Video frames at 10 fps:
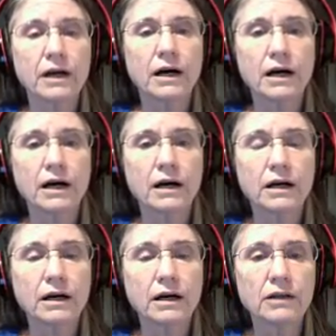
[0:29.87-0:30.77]

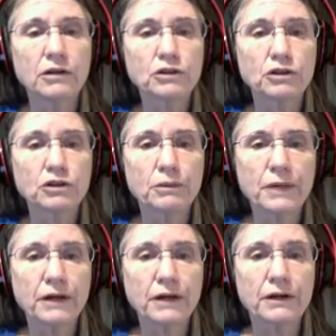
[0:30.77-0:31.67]
a little script
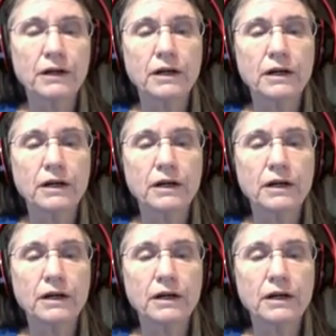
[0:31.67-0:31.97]
here